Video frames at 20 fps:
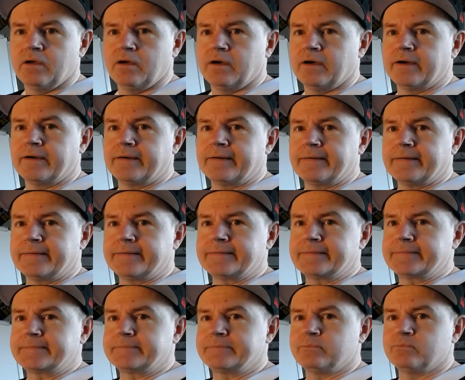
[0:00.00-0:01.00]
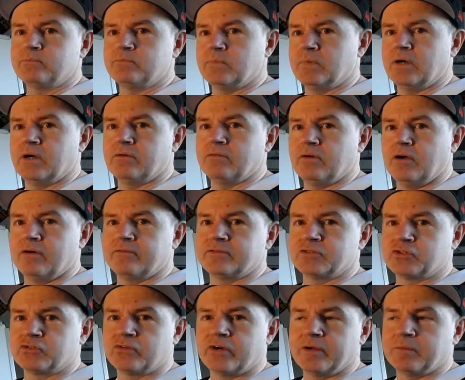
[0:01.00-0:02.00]
uh, of of a
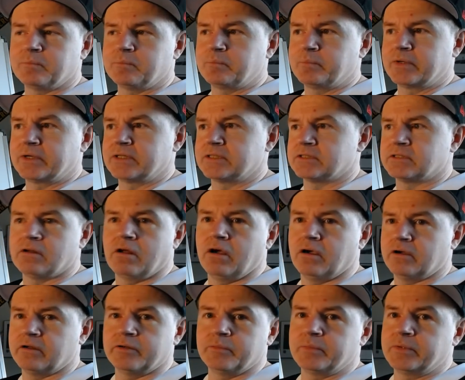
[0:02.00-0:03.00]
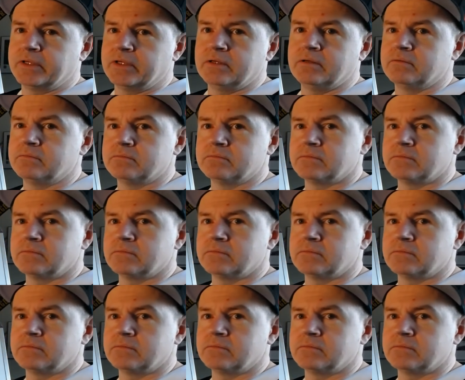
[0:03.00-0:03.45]
trip, but it's not going to be.